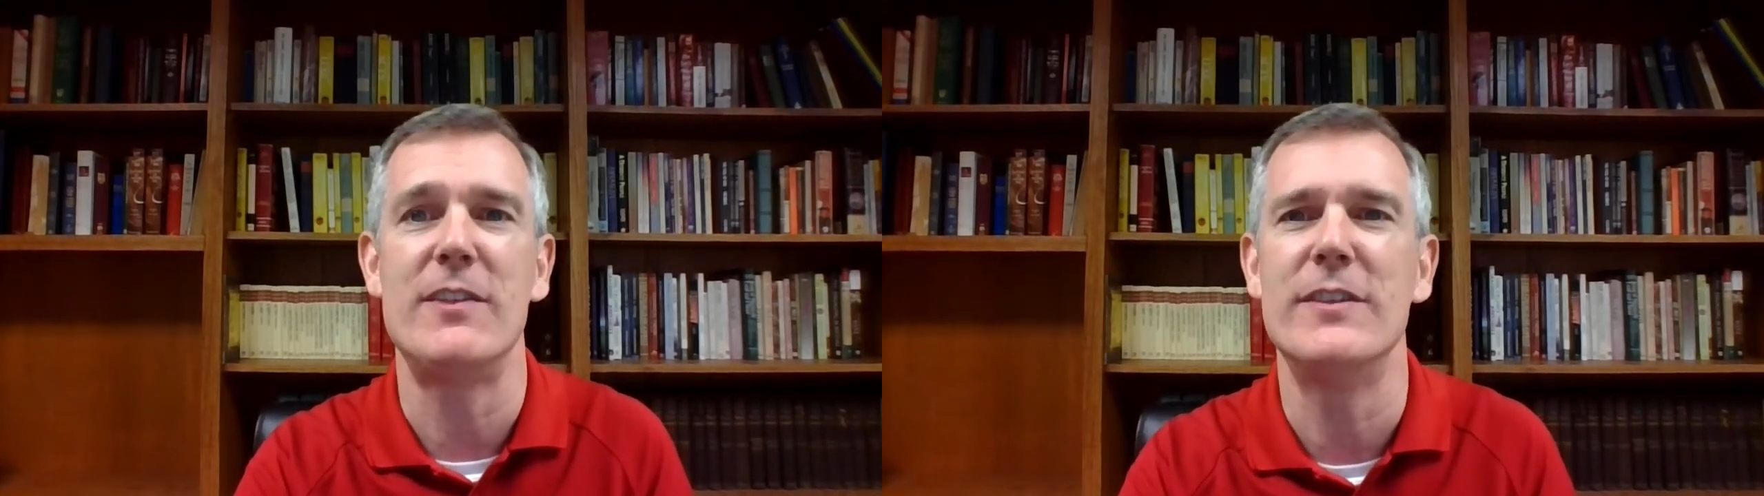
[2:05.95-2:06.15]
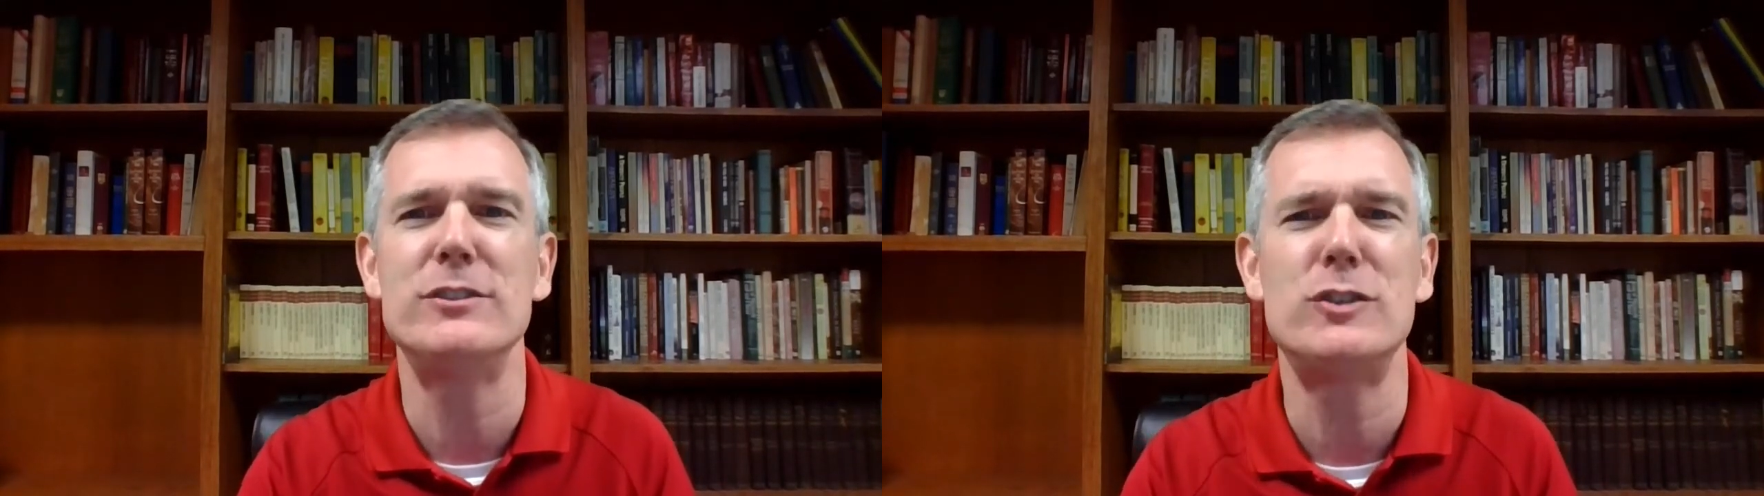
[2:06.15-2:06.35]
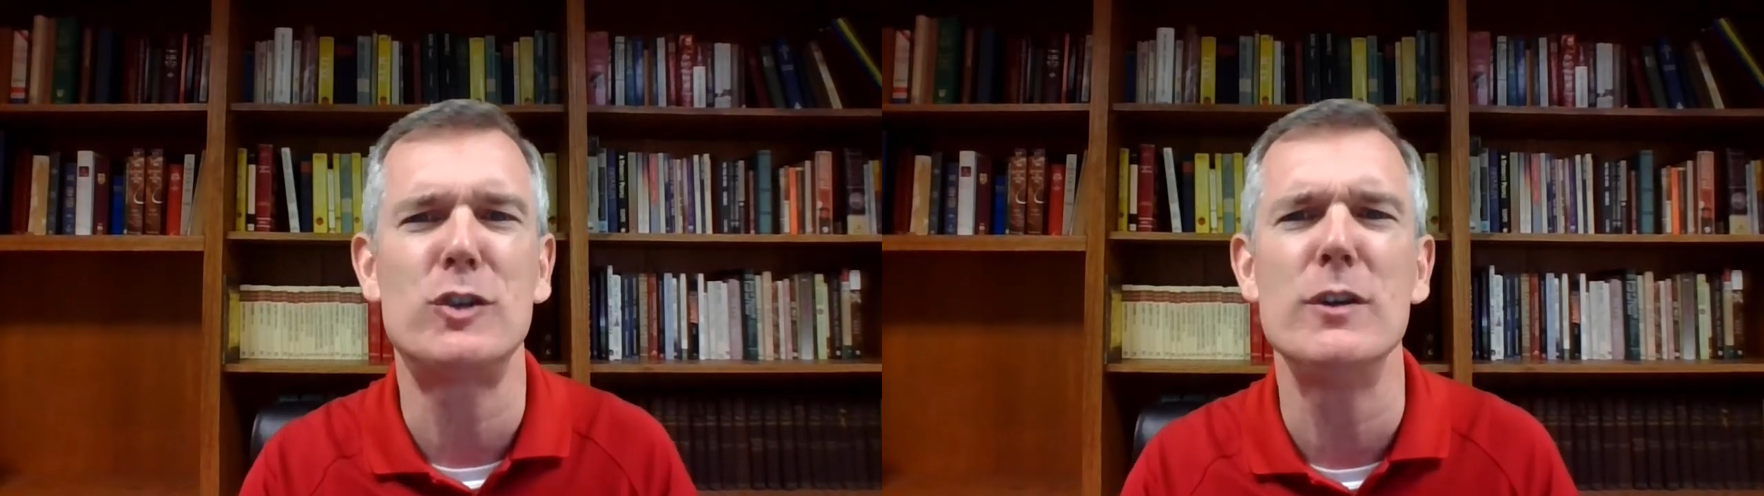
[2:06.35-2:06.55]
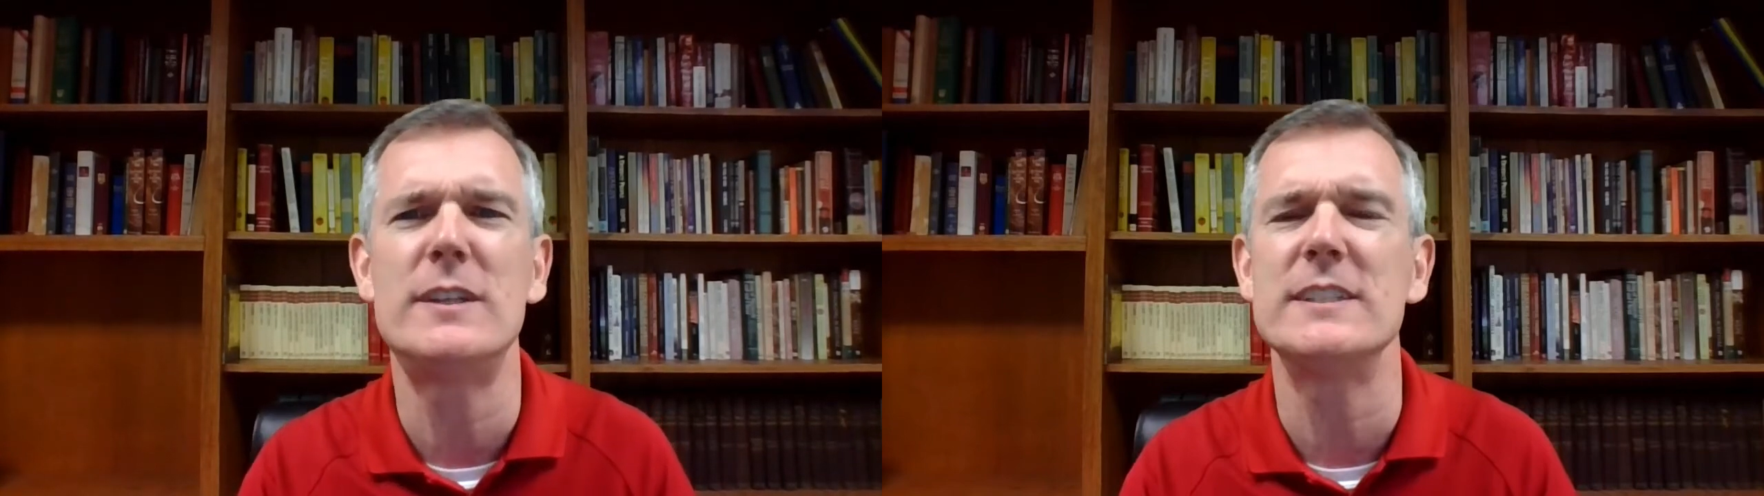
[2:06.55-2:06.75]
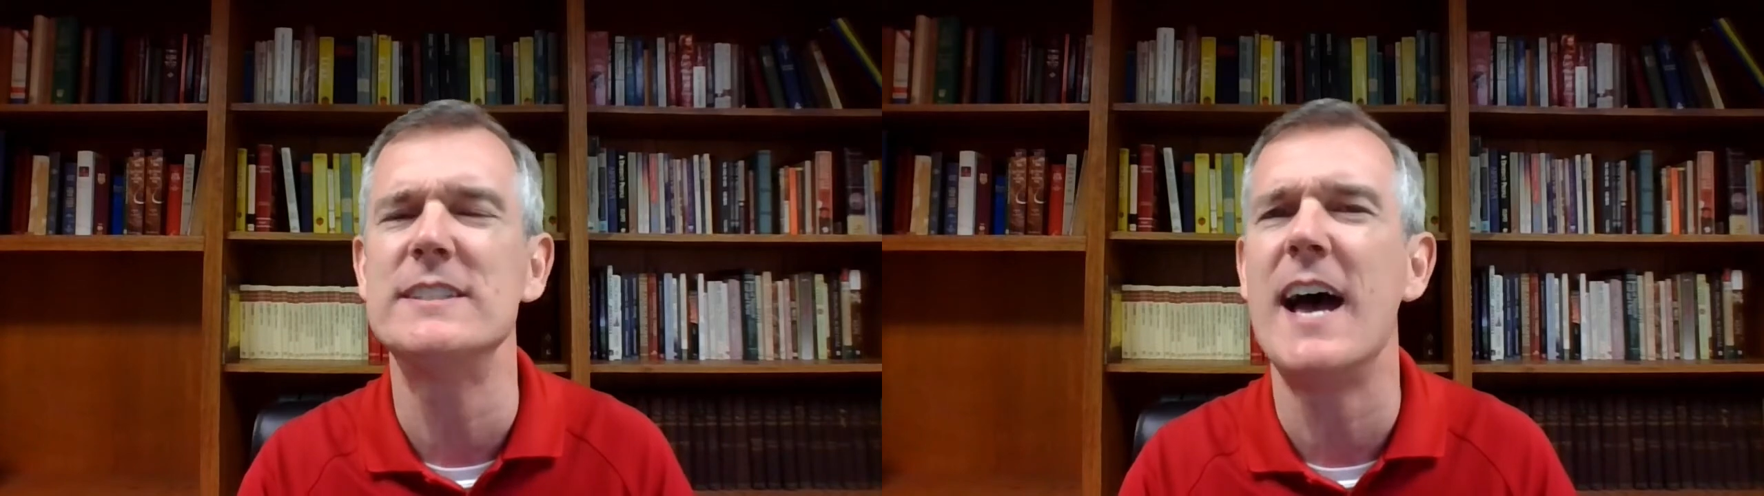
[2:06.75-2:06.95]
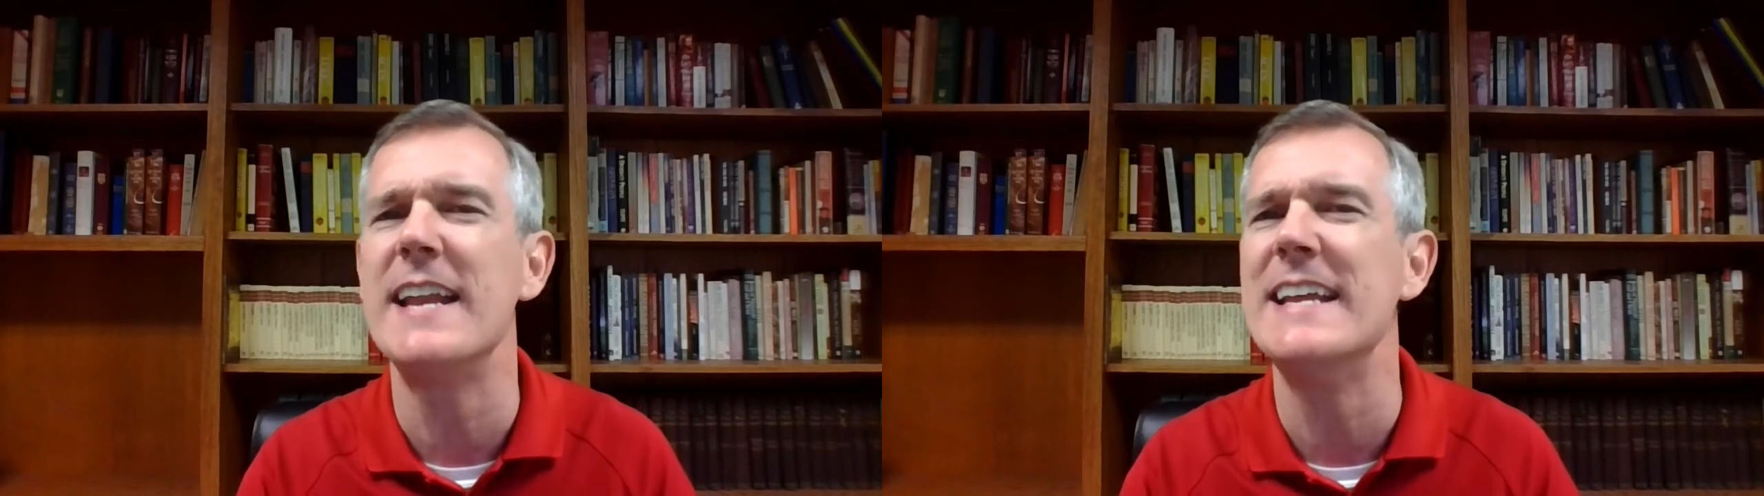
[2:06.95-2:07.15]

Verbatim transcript: And this truth does not